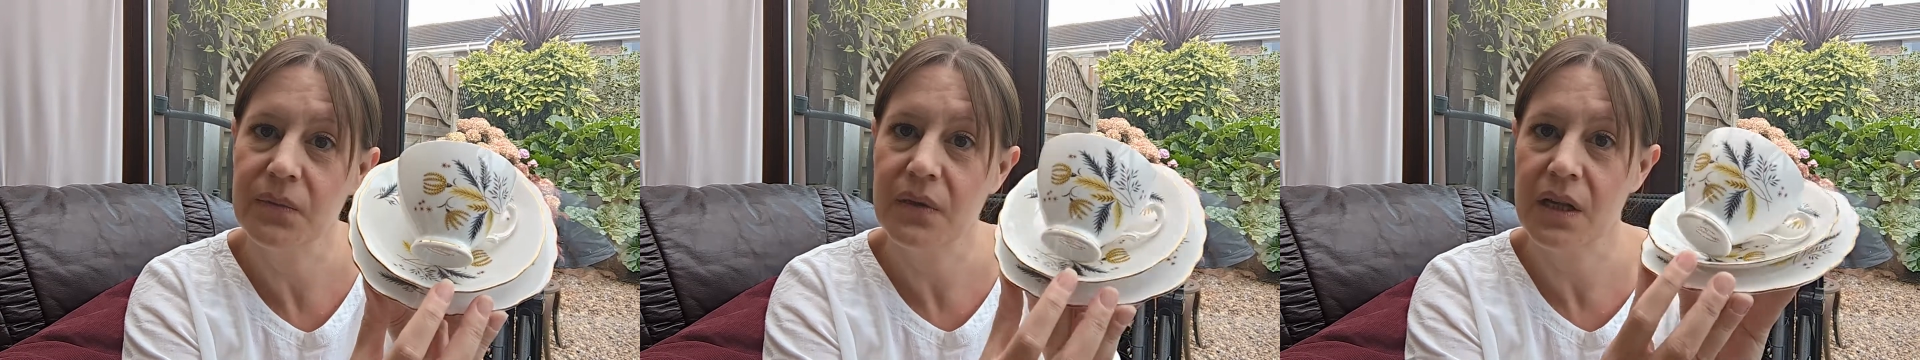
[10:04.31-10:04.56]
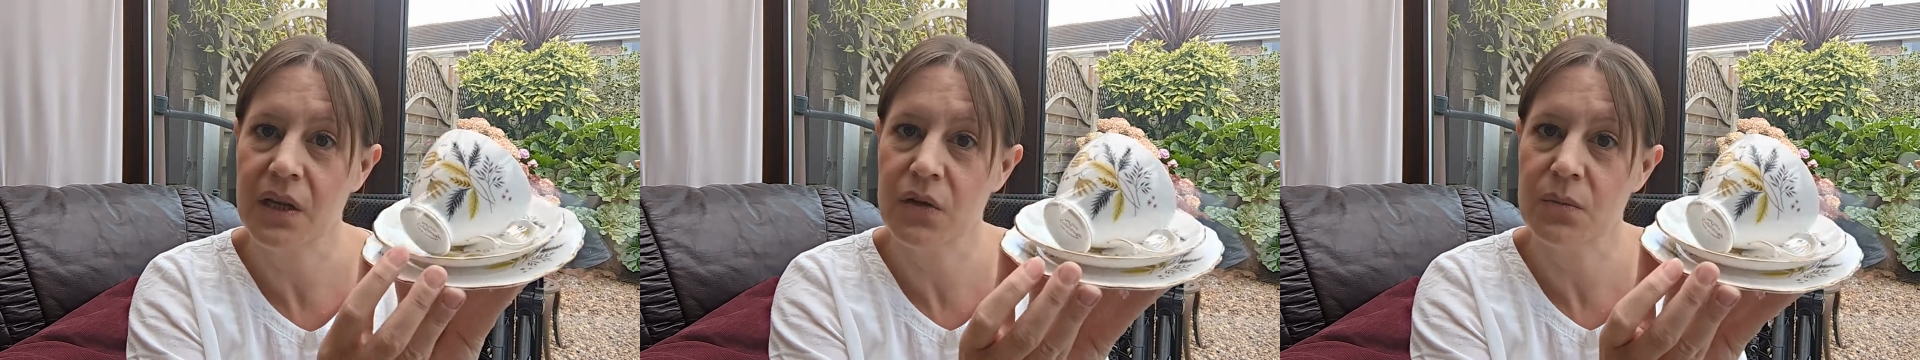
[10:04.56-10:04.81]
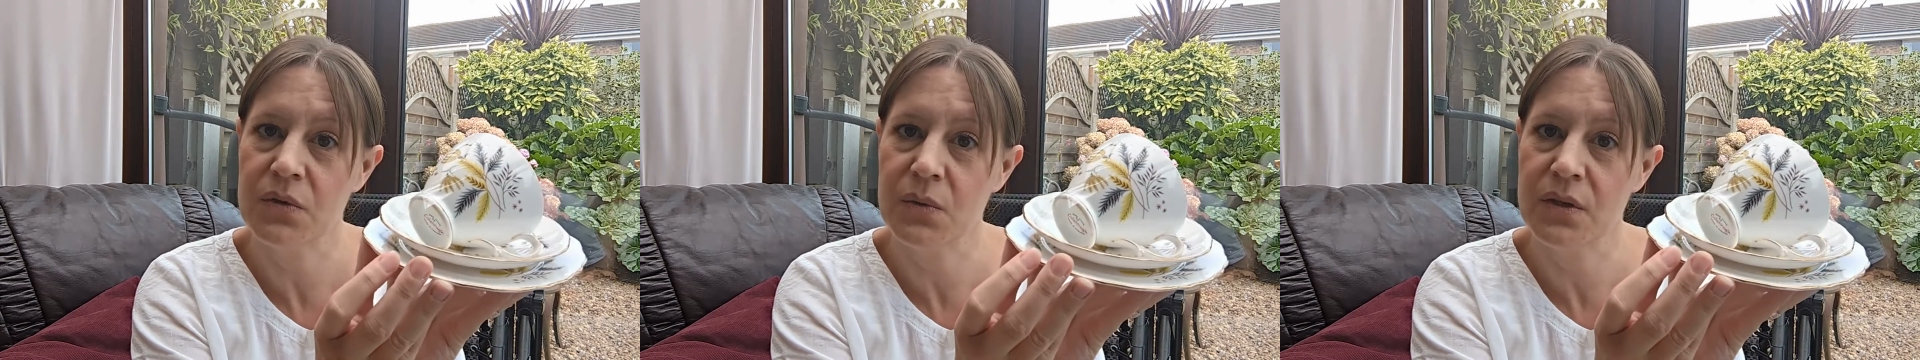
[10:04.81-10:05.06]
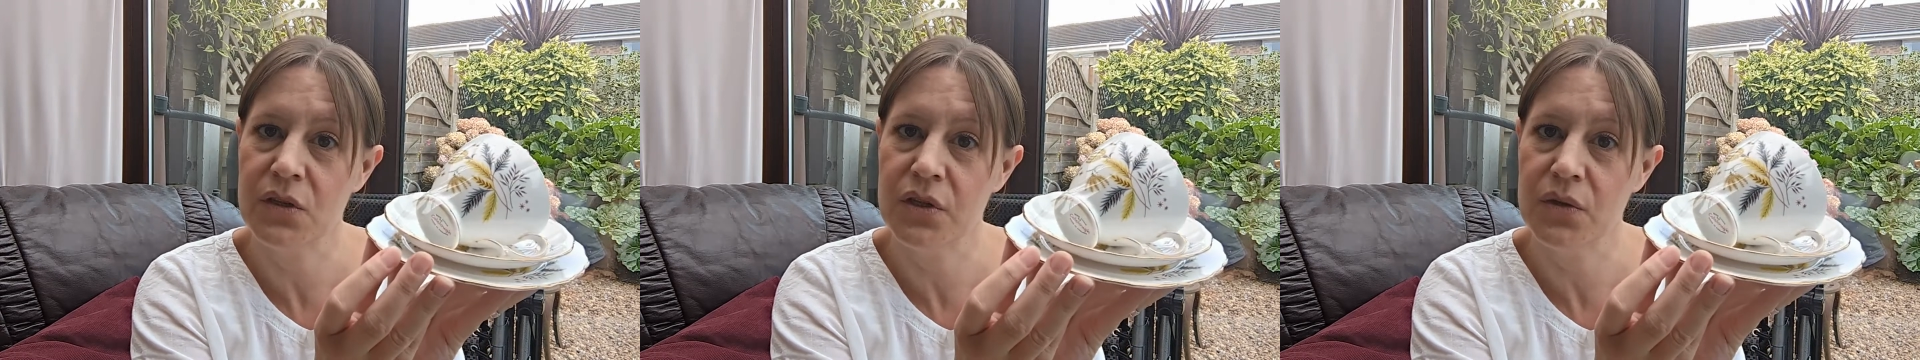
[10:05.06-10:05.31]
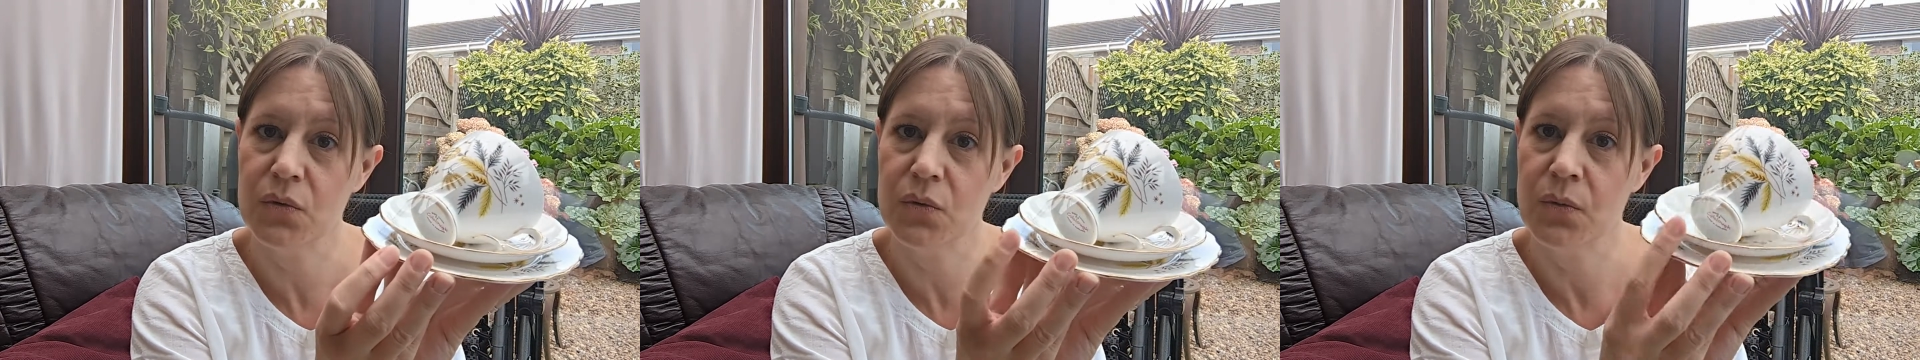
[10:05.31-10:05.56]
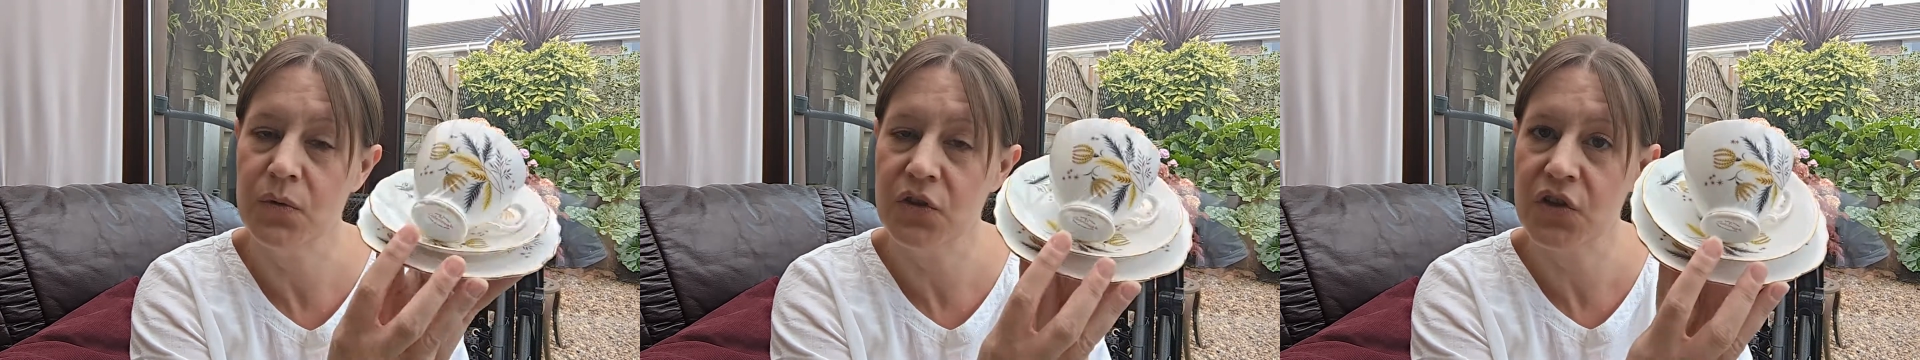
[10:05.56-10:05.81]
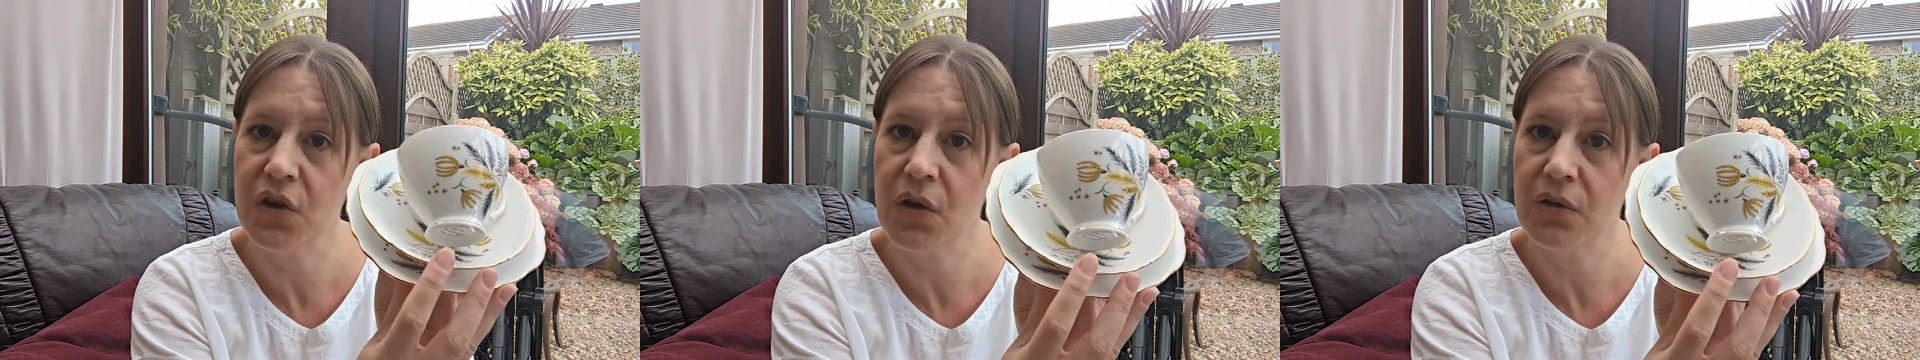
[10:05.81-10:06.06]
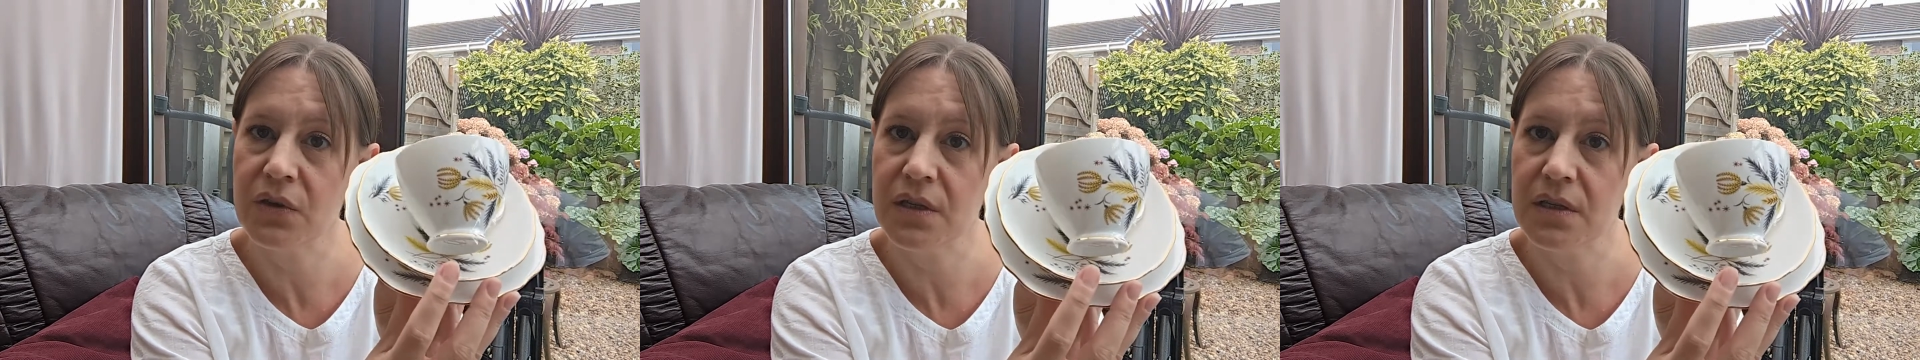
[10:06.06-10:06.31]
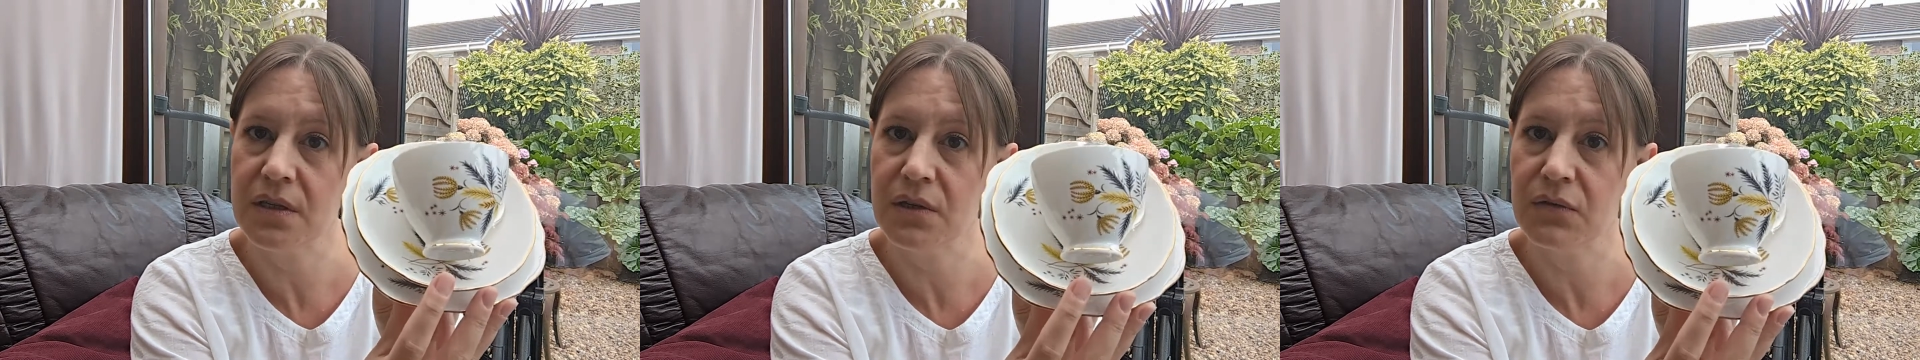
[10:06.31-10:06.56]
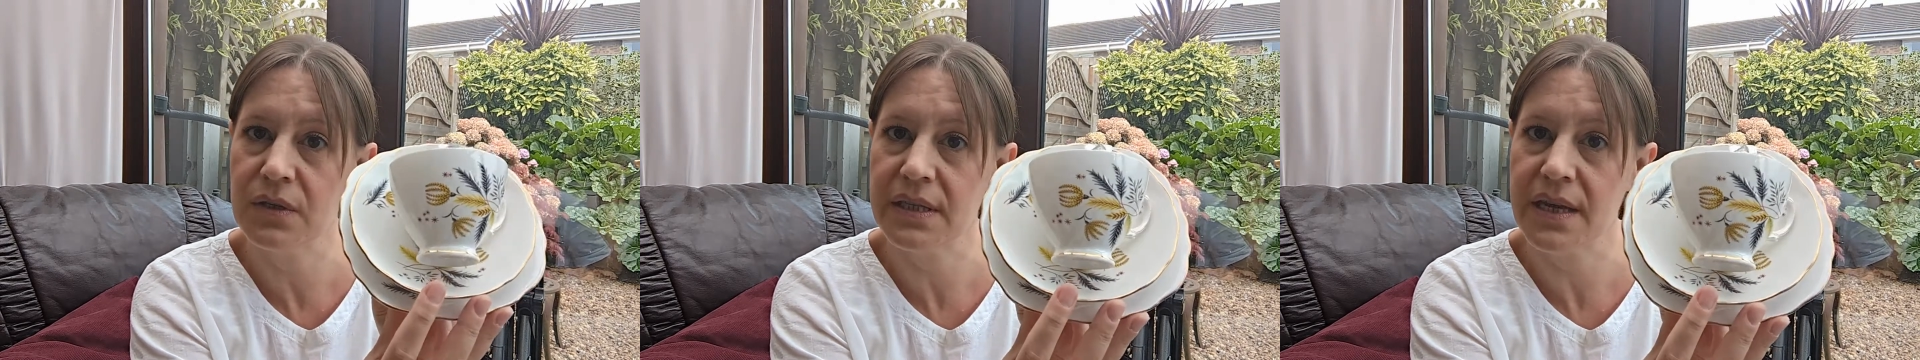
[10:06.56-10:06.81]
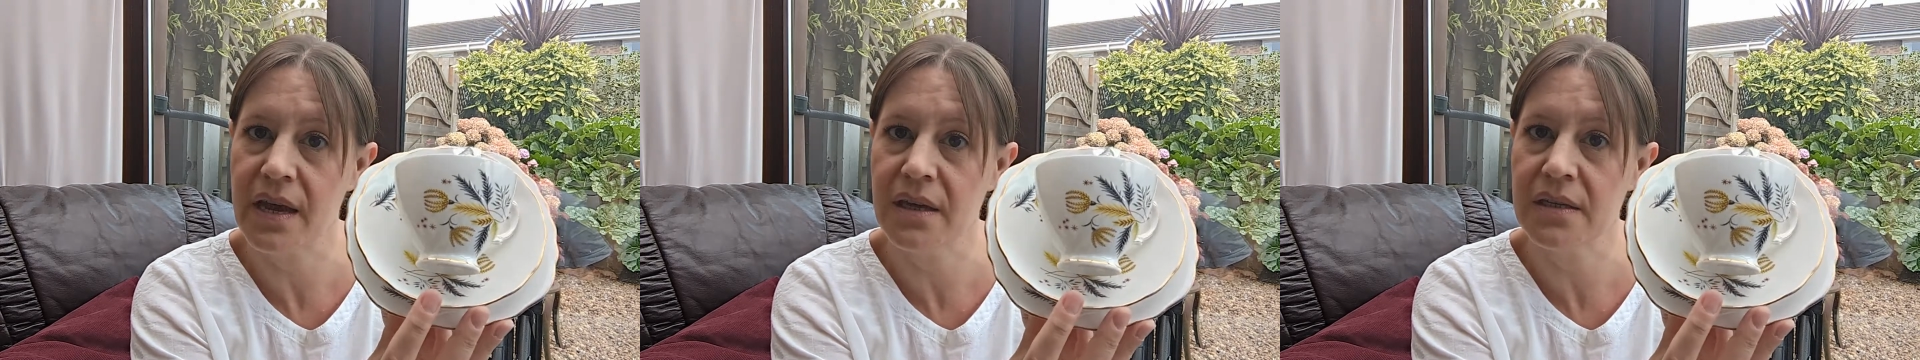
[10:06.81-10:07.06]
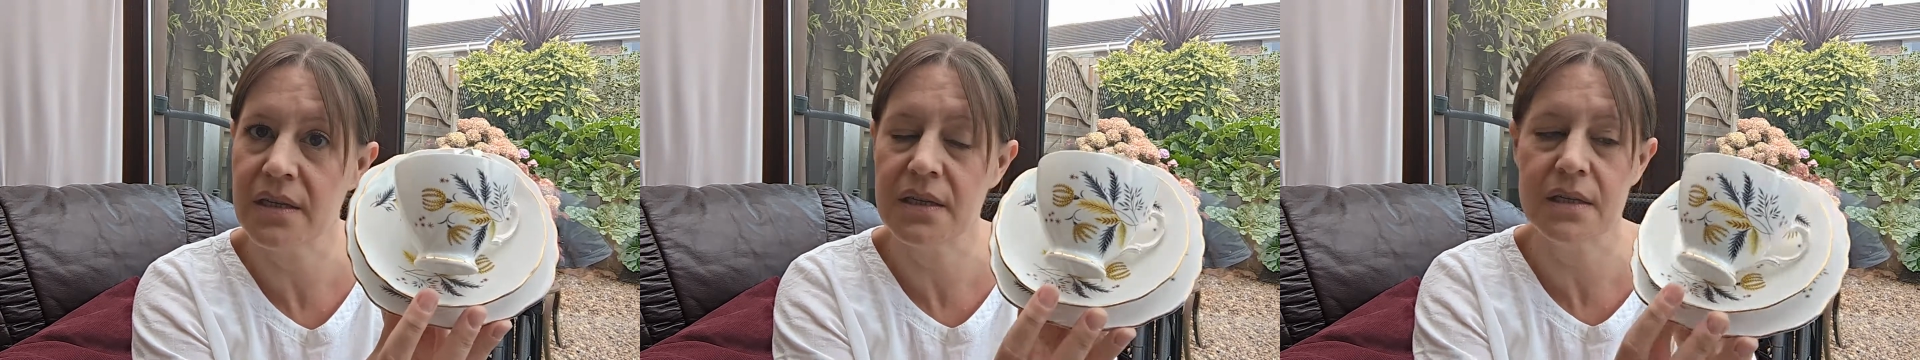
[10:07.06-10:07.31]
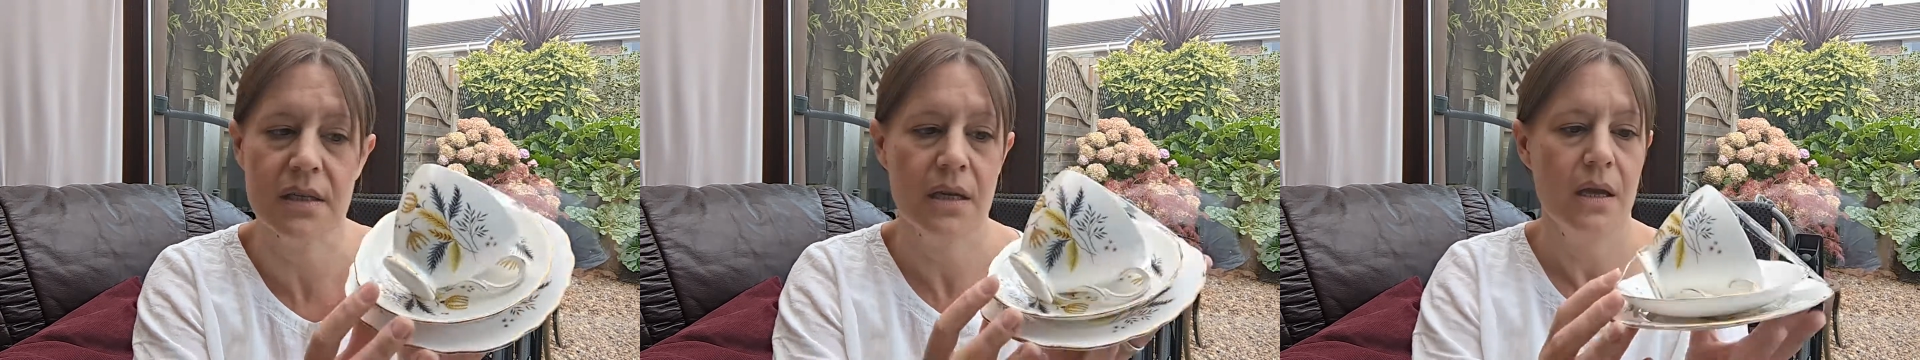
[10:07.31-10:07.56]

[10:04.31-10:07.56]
And it comes with 2 saucers, different sizes.